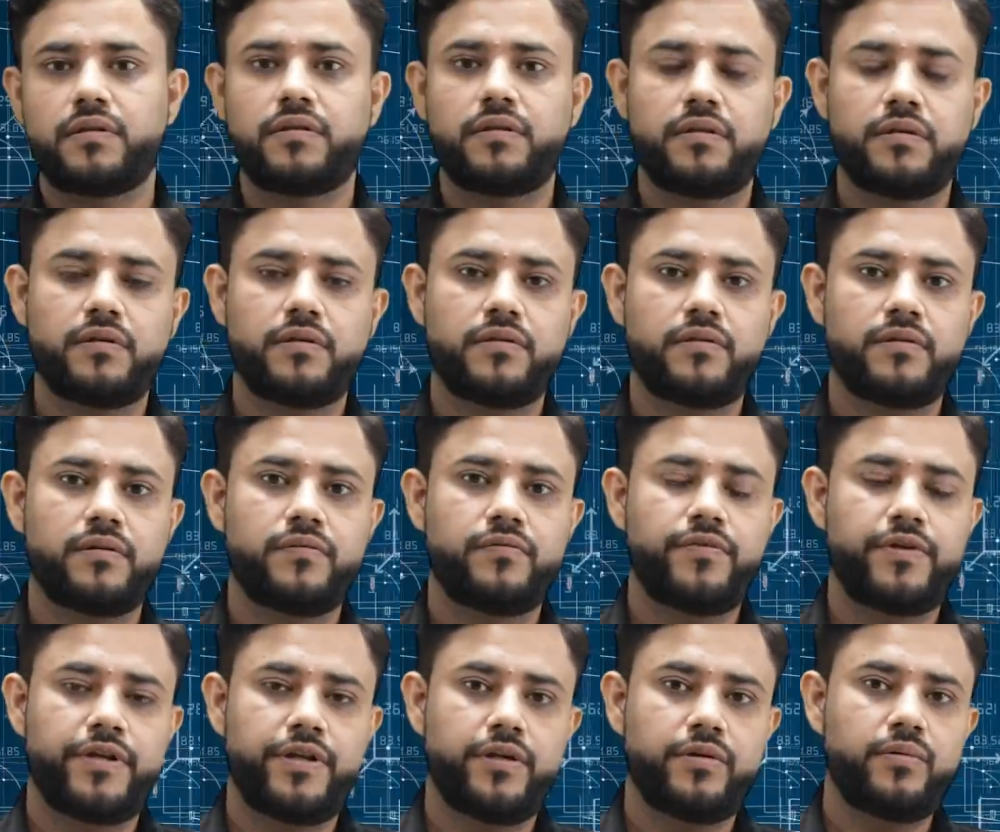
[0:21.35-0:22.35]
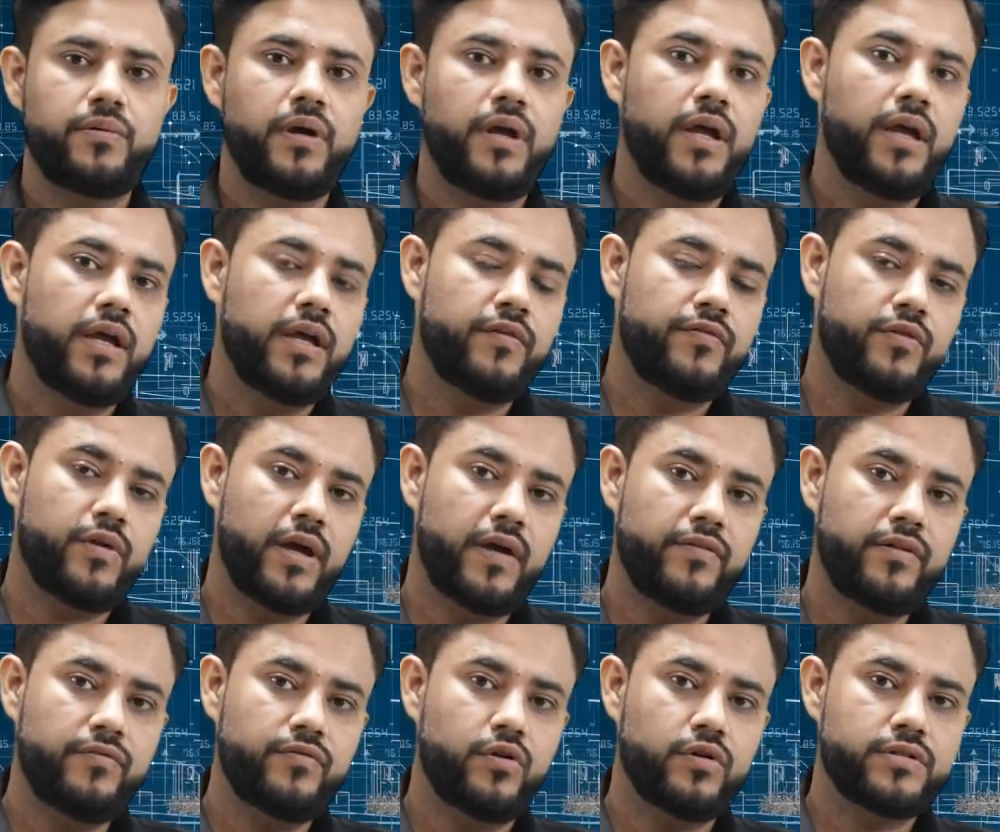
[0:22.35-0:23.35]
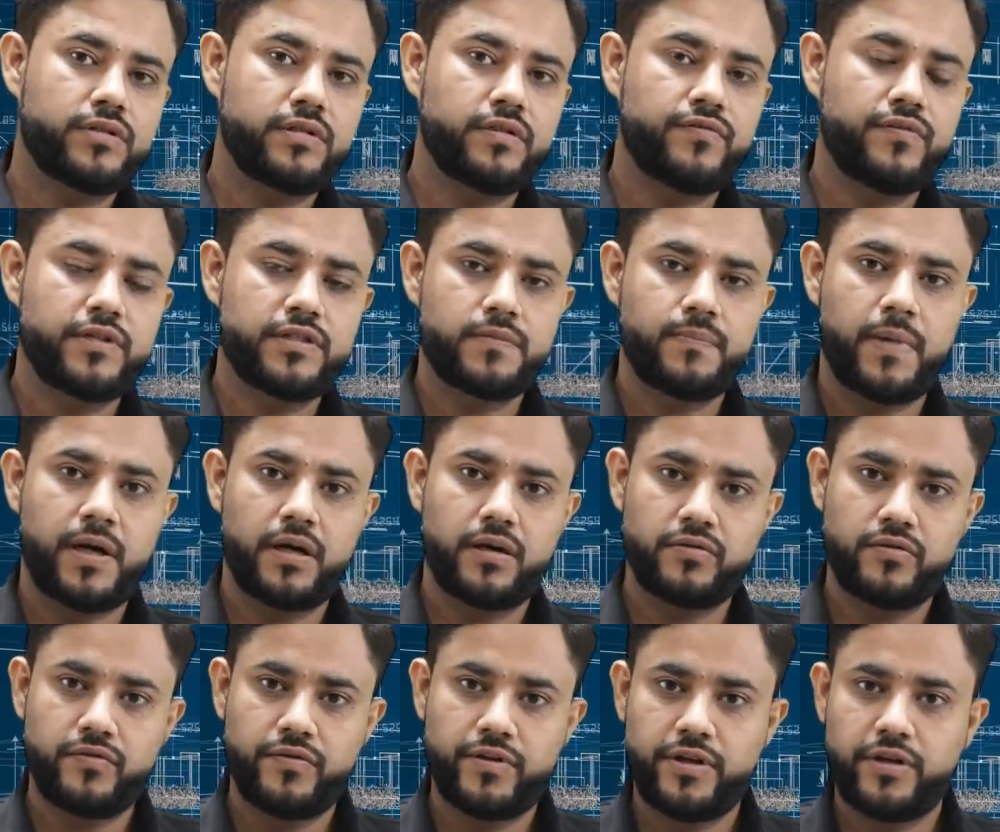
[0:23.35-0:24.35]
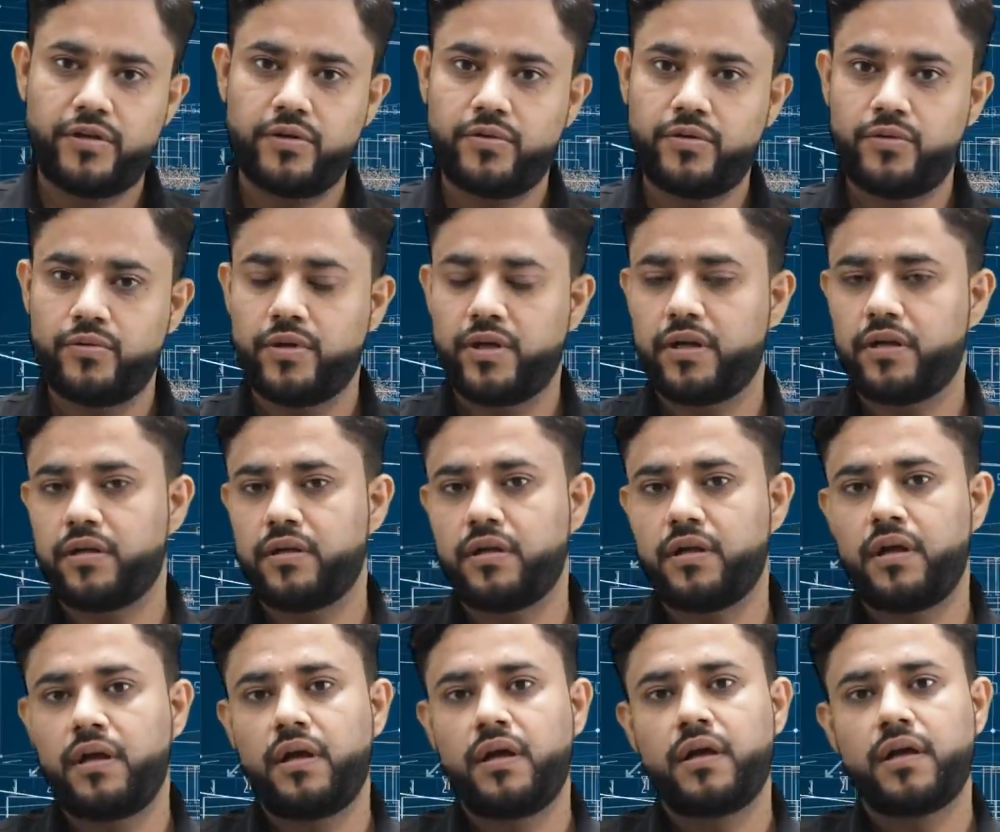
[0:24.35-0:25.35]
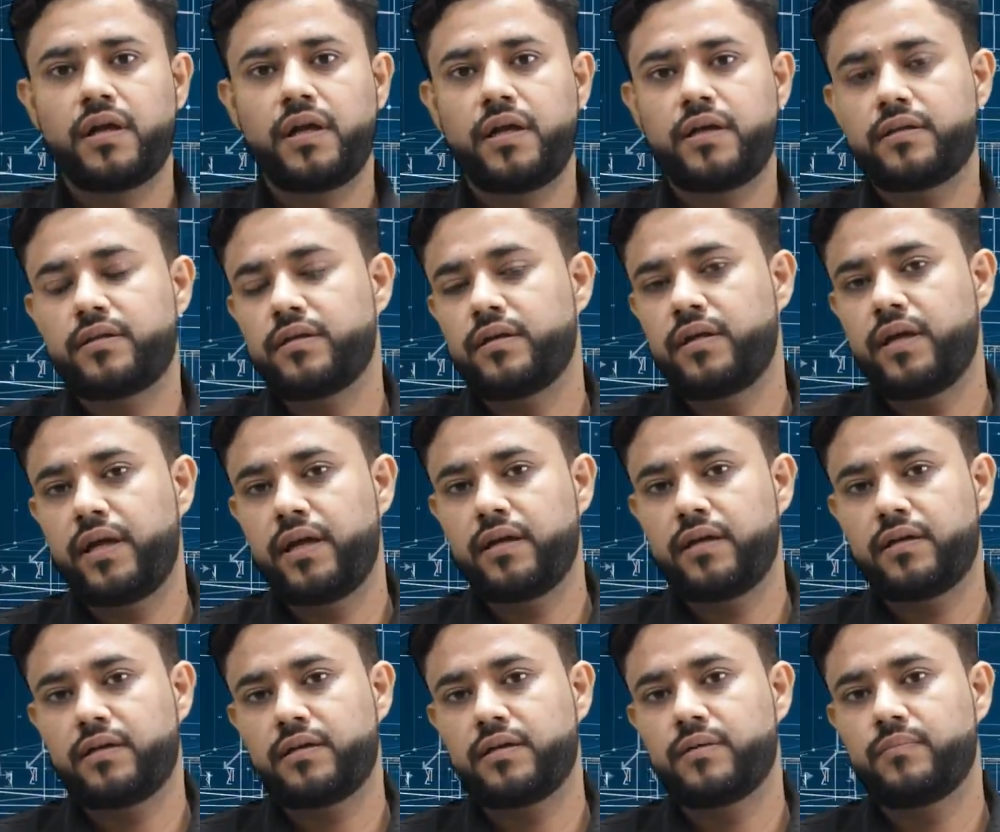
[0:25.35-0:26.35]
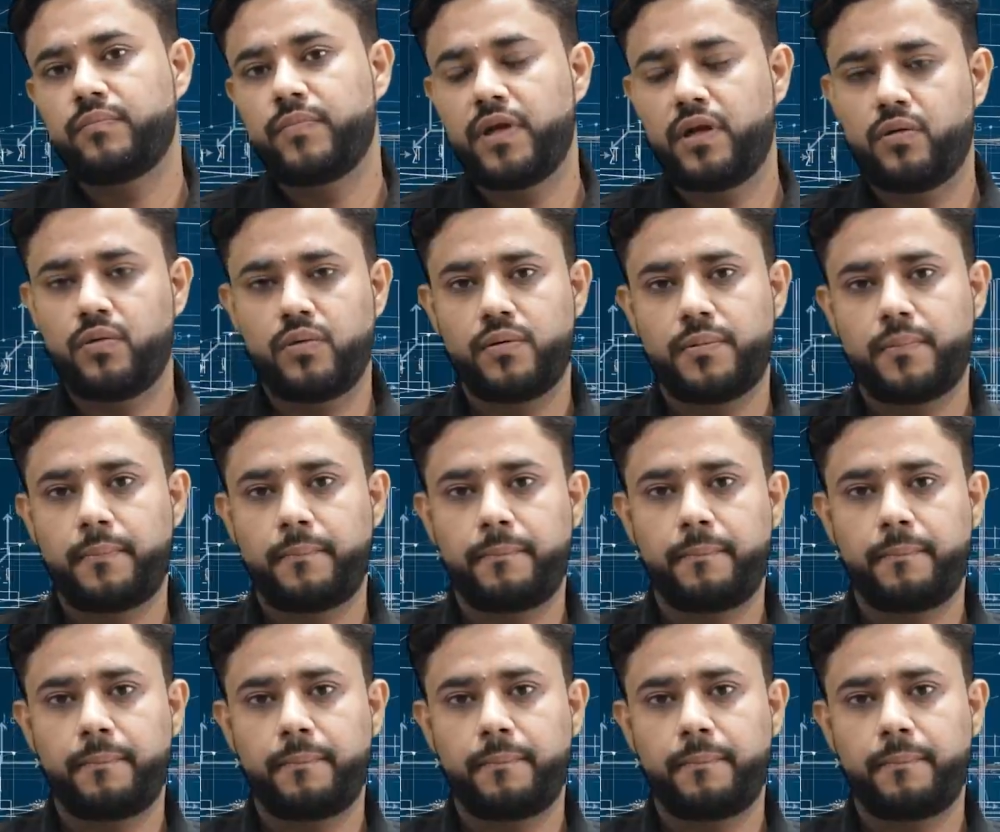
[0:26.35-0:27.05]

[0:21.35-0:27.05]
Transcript: the video. If you haven't watched the first part of the video, you can click the link below.